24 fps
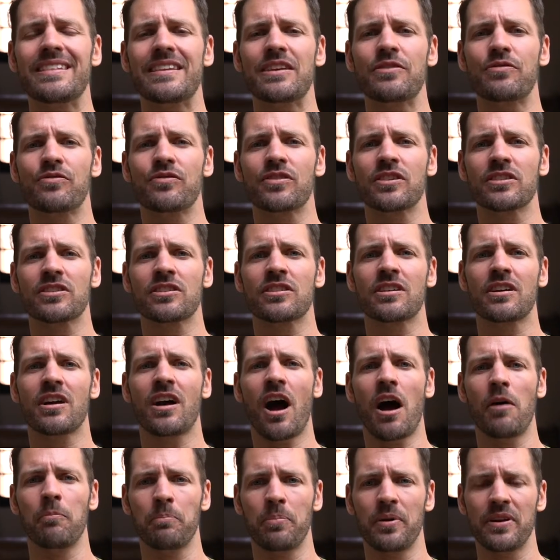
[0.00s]
different
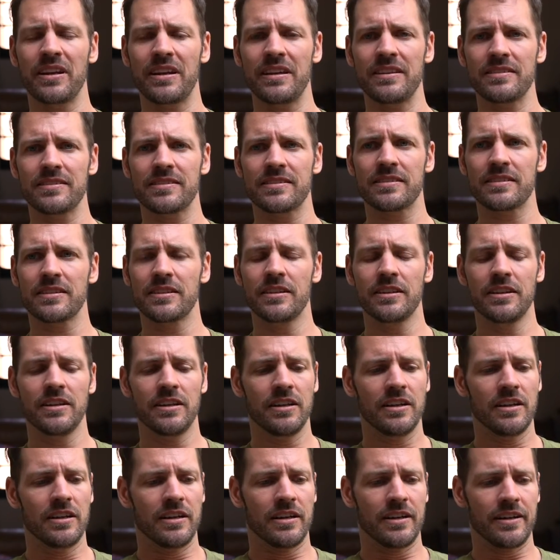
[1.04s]
companies,
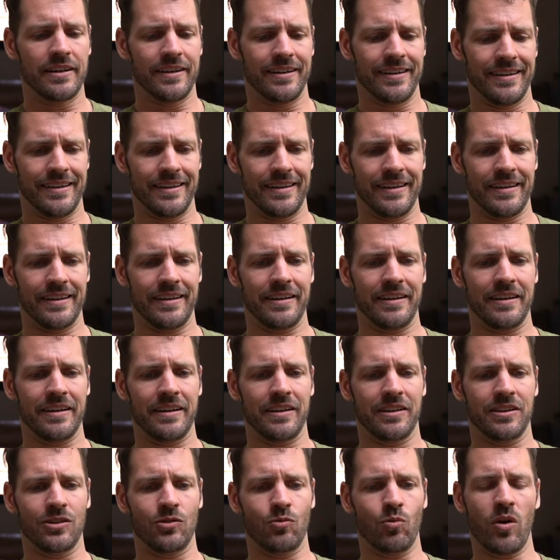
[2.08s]
and